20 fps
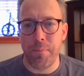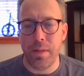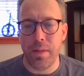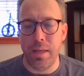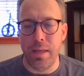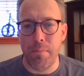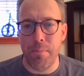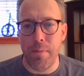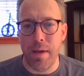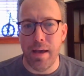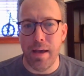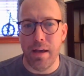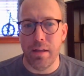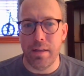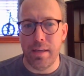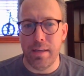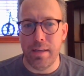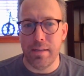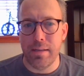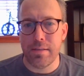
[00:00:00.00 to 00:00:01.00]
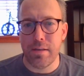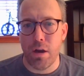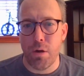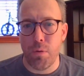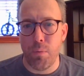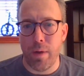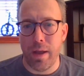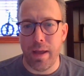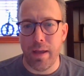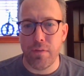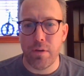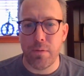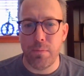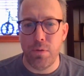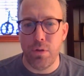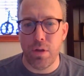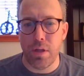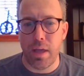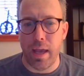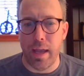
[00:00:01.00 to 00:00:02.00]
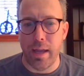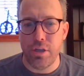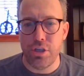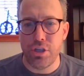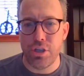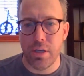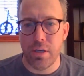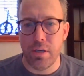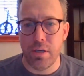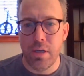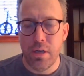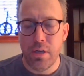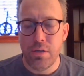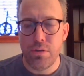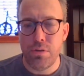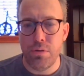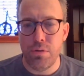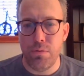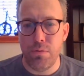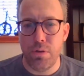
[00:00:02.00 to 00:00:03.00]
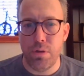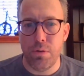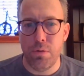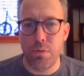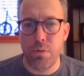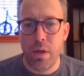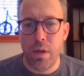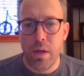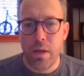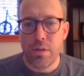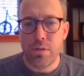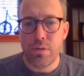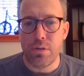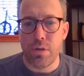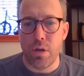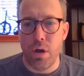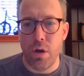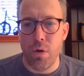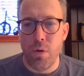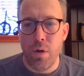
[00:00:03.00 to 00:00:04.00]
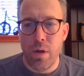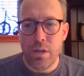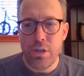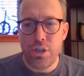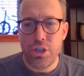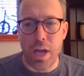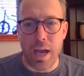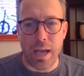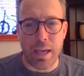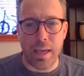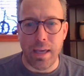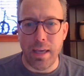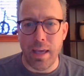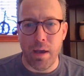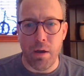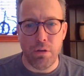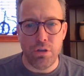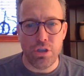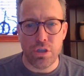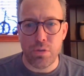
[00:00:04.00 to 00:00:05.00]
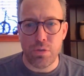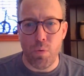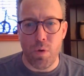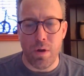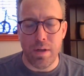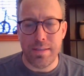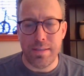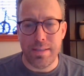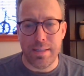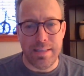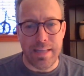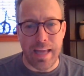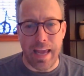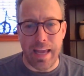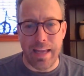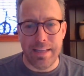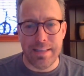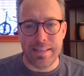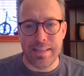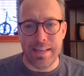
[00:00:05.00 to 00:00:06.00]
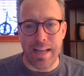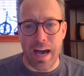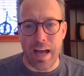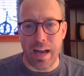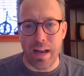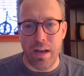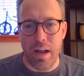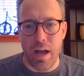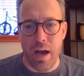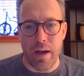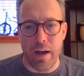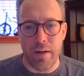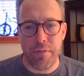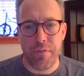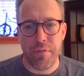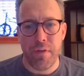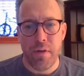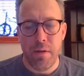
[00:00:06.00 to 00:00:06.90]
Email is our way of communication to you, so checking it just once a day is not enough.